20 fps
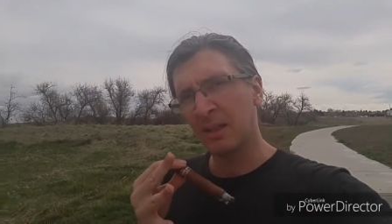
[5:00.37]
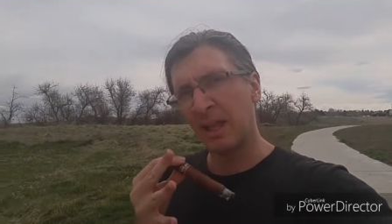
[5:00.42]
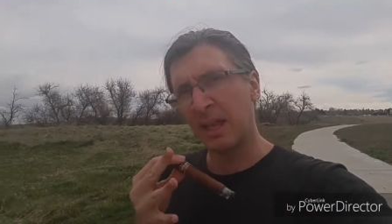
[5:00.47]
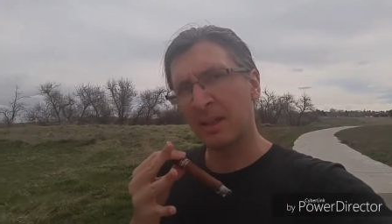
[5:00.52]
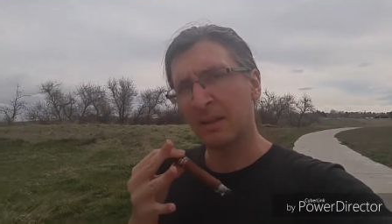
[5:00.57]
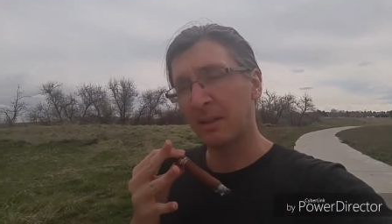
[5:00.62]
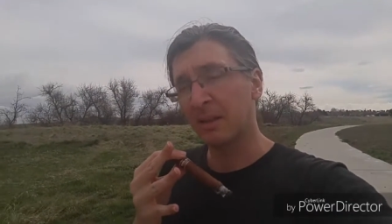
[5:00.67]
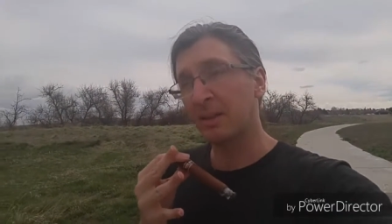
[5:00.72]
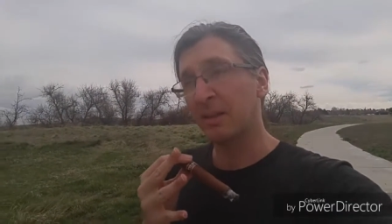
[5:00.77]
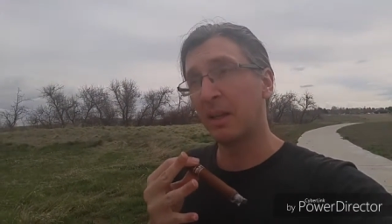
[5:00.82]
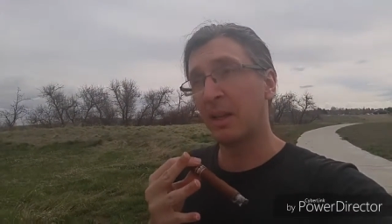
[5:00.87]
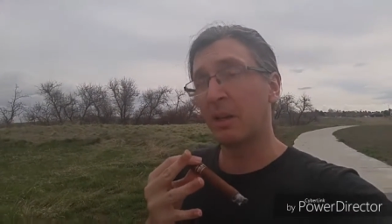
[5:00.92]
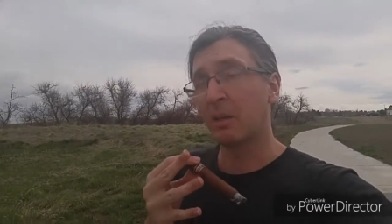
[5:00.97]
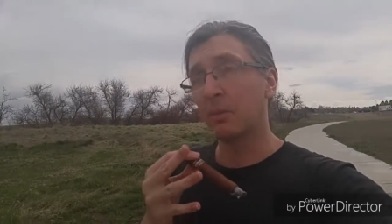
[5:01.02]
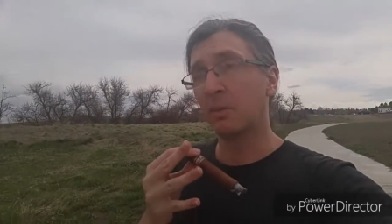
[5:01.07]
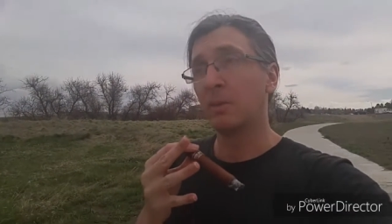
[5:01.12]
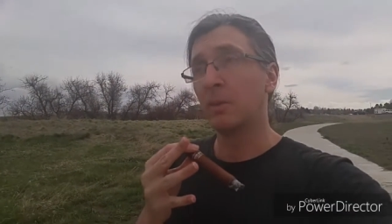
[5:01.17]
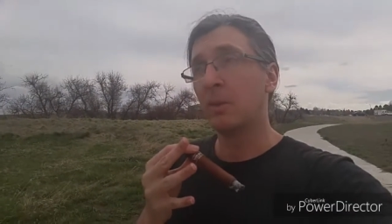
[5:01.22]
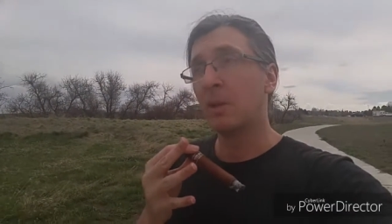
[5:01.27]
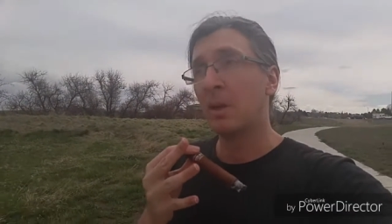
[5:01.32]
like, you
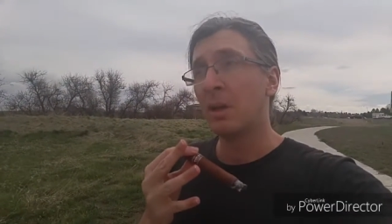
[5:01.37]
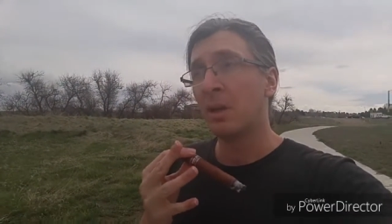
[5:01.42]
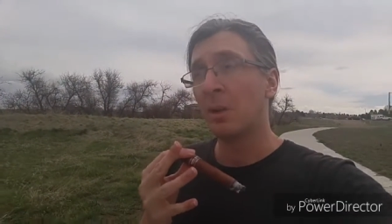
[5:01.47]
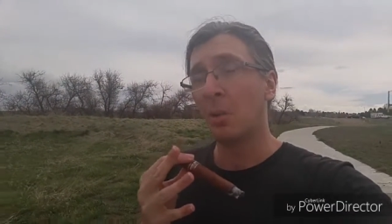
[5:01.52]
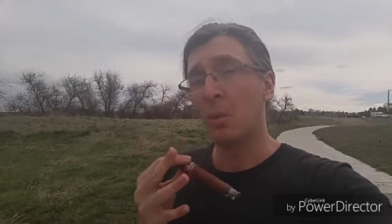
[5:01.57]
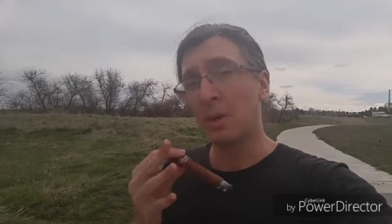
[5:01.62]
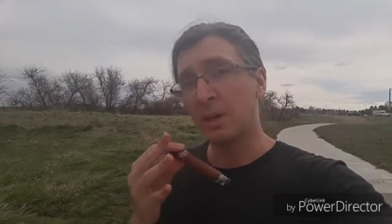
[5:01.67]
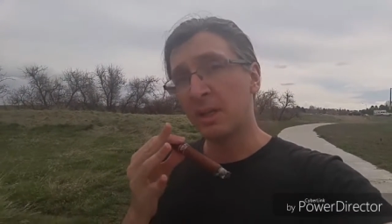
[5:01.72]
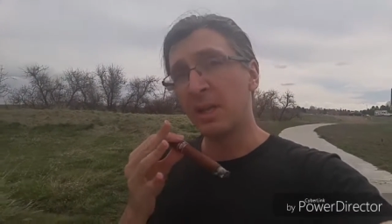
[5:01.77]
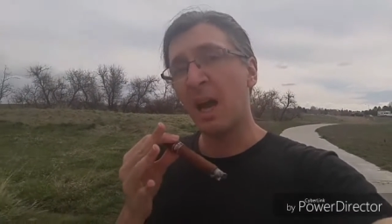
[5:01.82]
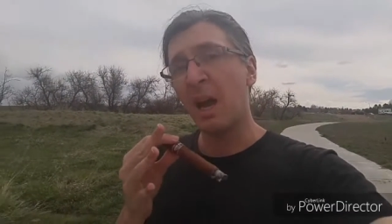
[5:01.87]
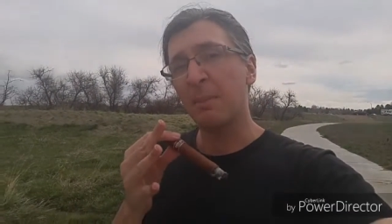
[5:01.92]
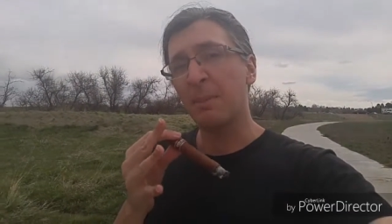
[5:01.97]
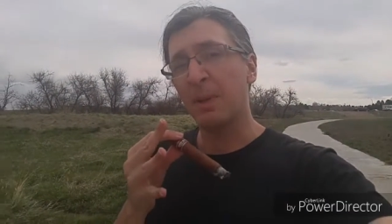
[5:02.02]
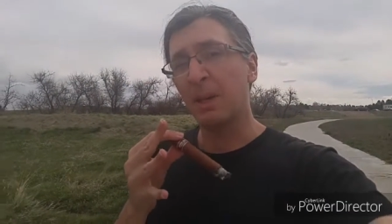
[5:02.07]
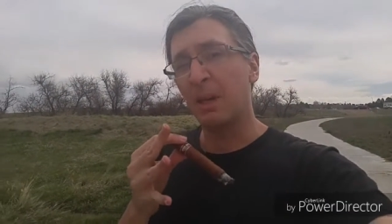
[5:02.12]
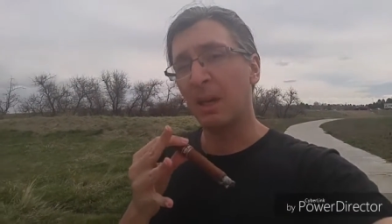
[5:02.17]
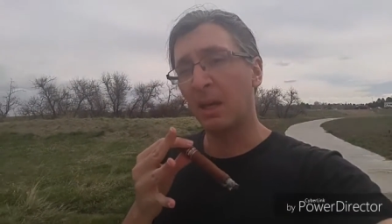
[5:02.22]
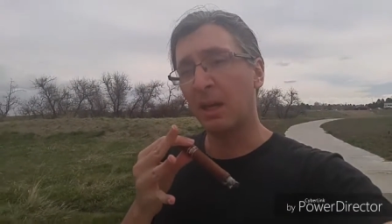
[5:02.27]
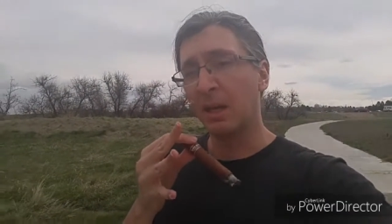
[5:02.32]
know, would
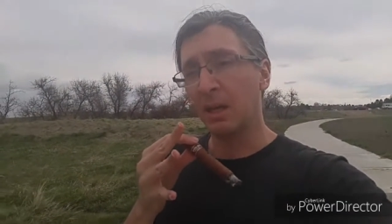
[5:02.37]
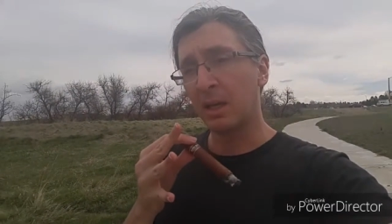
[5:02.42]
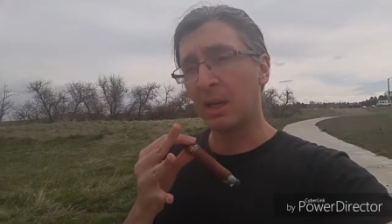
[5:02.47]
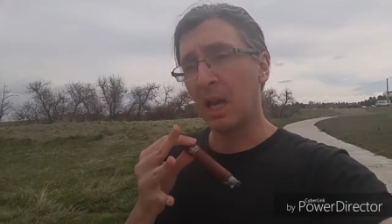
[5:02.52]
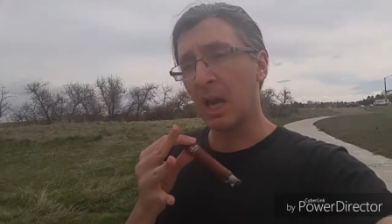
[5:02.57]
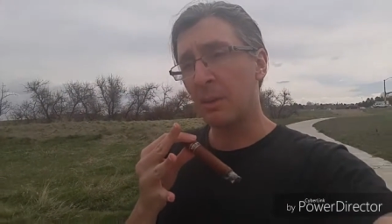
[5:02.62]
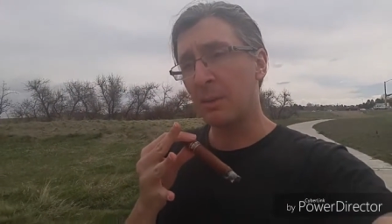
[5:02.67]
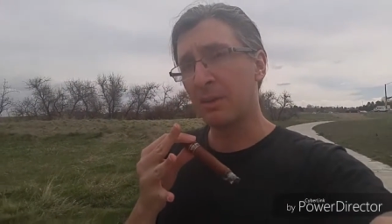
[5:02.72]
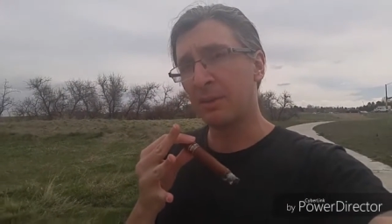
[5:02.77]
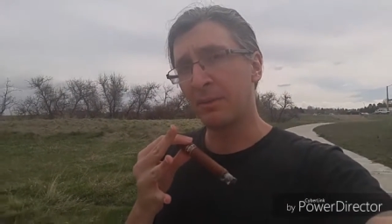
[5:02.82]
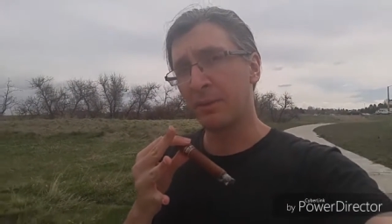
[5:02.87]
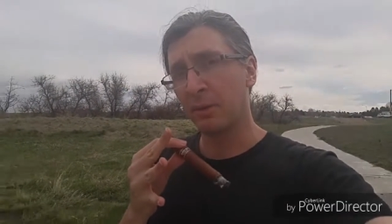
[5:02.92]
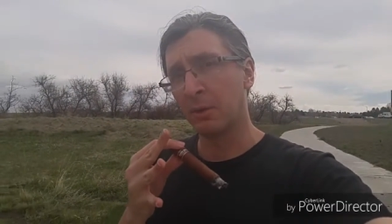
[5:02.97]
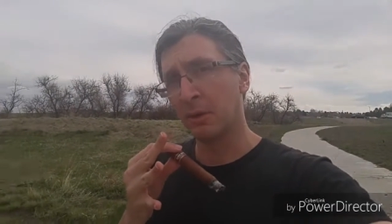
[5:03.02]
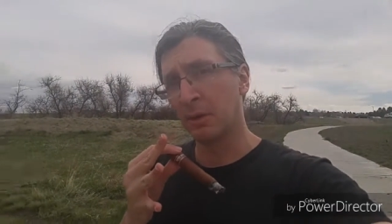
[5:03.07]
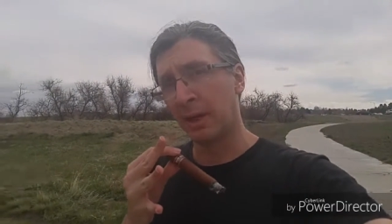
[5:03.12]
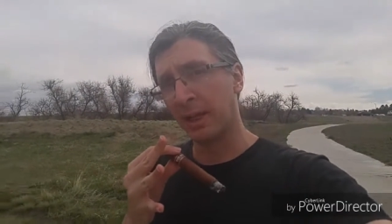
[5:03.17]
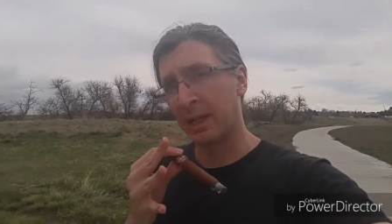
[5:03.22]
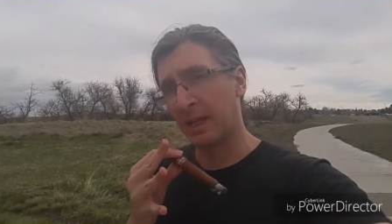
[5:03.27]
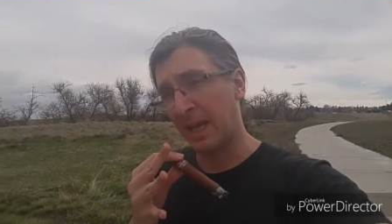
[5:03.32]
not be uncommon
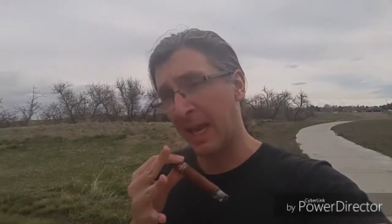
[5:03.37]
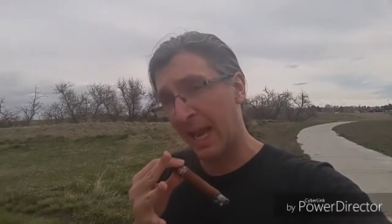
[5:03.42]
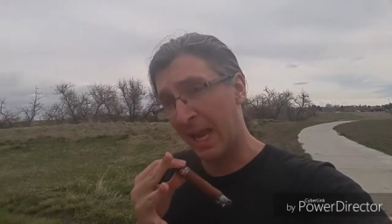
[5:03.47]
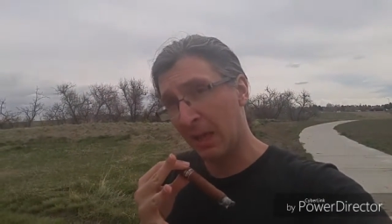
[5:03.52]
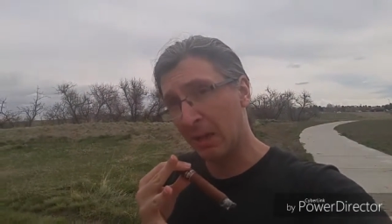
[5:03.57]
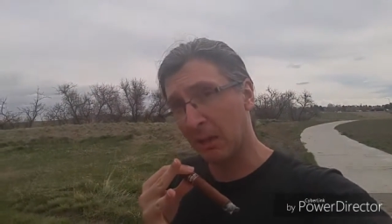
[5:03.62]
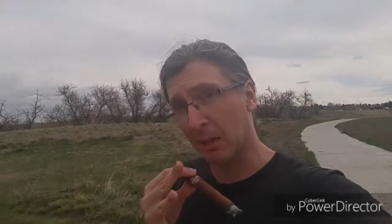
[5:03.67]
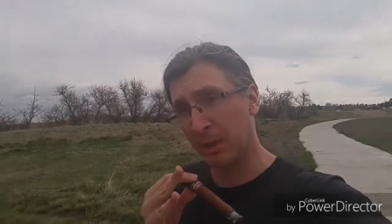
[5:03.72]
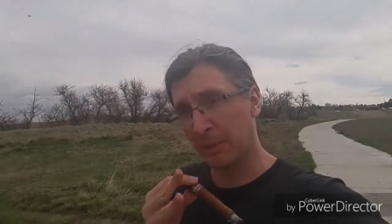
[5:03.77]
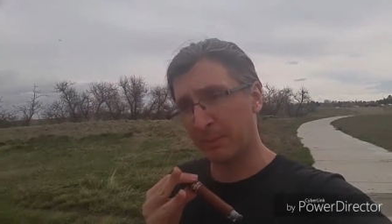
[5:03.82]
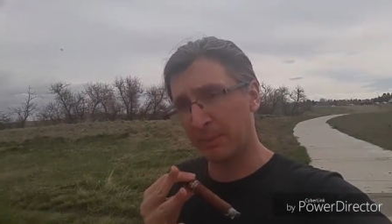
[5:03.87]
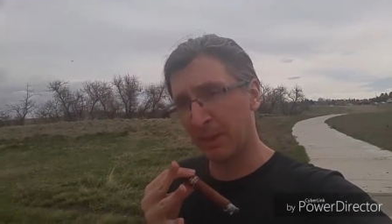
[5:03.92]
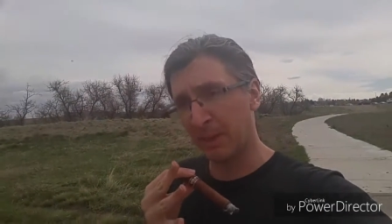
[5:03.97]
for like an ale